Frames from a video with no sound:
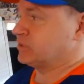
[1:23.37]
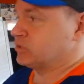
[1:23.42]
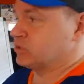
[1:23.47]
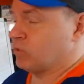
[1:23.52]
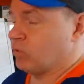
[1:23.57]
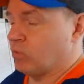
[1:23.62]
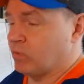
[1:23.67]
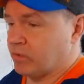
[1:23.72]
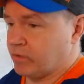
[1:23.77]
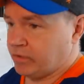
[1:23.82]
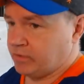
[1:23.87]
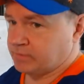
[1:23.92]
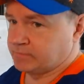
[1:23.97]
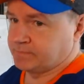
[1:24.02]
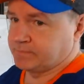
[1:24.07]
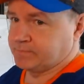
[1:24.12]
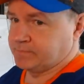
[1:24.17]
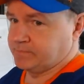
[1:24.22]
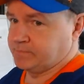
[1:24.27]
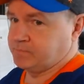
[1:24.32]
score
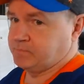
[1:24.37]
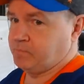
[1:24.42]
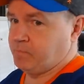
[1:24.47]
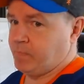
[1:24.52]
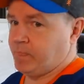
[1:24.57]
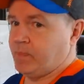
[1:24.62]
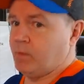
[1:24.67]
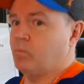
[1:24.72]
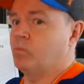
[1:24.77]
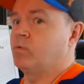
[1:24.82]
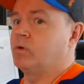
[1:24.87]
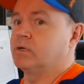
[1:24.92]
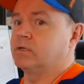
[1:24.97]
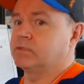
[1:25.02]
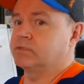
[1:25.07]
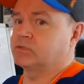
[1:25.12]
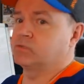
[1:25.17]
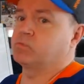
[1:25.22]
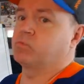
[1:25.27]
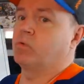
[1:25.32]

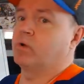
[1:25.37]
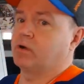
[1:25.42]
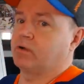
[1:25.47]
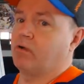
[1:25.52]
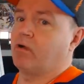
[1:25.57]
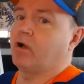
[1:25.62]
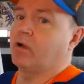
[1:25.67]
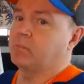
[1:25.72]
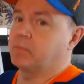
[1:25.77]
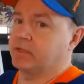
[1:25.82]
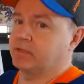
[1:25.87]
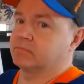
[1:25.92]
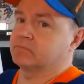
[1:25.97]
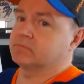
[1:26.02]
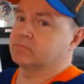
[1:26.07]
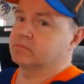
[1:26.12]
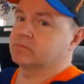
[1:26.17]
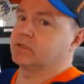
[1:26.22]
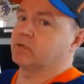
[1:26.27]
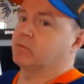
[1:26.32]
was one comment
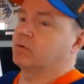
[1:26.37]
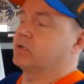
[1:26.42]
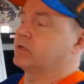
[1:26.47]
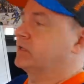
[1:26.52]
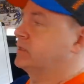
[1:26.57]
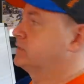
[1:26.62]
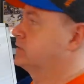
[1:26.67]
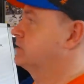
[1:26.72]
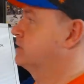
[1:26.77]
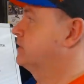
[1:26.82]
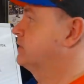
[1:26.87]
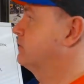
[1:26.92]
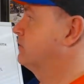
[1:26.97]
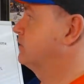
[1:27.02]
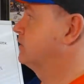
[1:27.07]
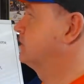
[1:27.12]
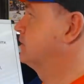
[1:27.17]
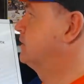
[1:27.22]
that I wanted to isolate on.